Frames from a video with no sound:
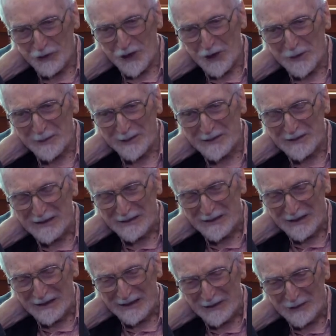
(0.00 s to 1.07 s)
job at in,
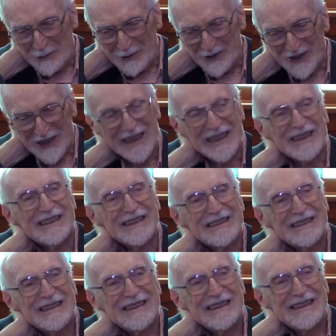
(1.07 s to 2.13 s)
in uh, Louisiana.
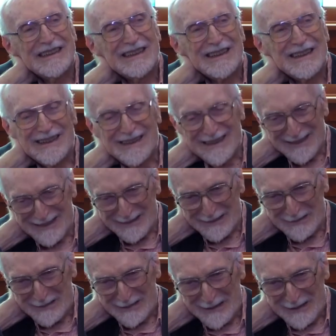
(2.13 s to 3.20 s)
Uh,